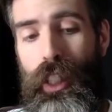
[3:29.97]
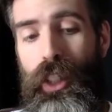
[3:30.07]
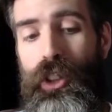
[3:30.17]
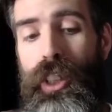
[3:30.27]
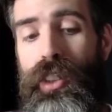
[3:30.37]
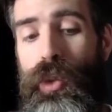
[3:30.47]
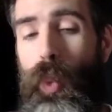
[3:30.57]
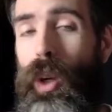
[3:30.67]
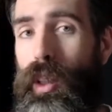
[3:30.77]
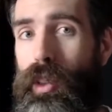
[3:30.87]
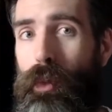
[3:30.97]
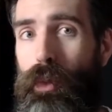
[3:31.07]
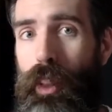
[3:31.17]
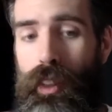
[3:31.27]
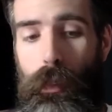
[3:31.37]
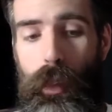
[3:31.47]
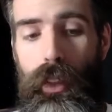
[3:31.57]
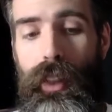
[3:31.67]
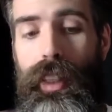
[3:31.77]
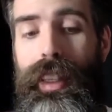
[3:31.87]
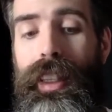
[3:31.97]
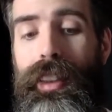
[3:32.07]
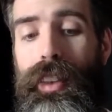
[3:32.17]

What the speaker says: Jesus worked some flexibility into the